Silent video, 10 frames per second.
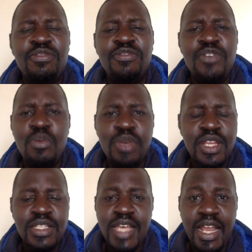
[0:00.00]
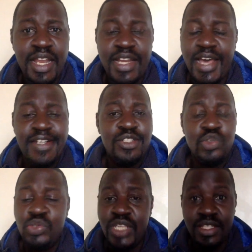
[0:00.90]
few minutes, Haaland had
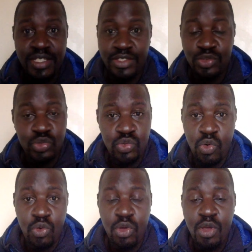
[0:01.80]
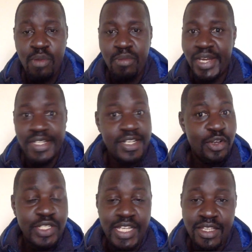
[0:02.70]
two chances to score, but he did
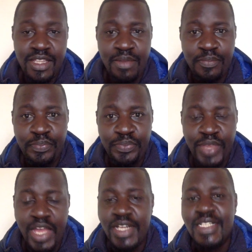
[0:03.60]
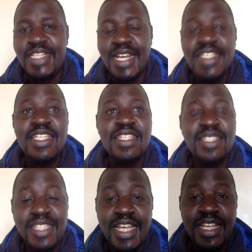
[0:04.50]
not take them. And that is
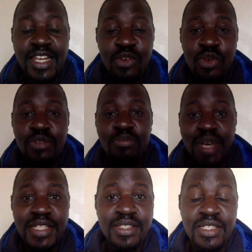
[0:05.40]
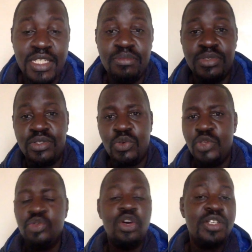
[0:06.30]
exactly what bites teams.
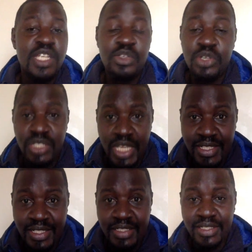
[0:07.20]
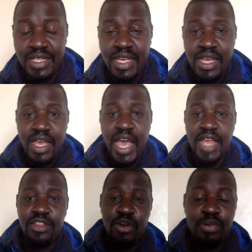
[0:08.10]
When you don't take your chances
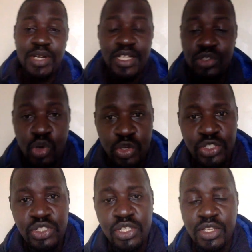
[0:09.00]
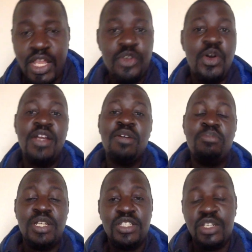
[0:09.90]
and the opponent scores, now you're under
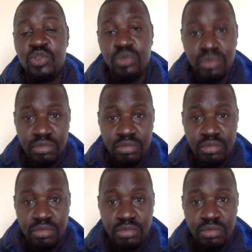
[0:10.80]
pressure to